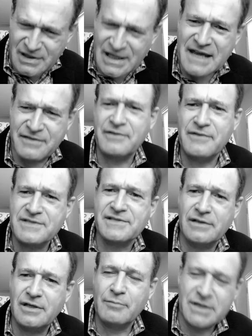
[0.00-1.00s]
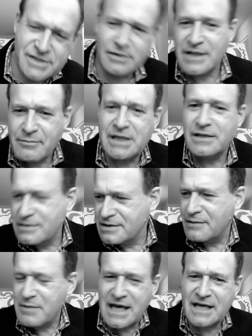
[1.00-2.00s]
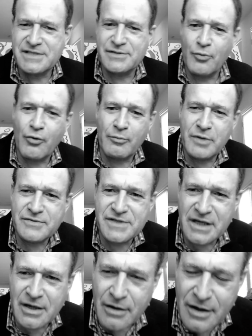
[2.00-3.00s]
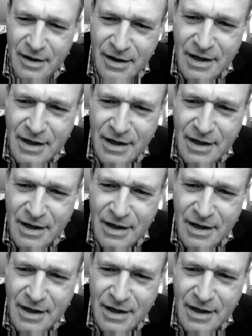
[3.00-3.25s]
lengthened this a little bit, so let me add some more music here.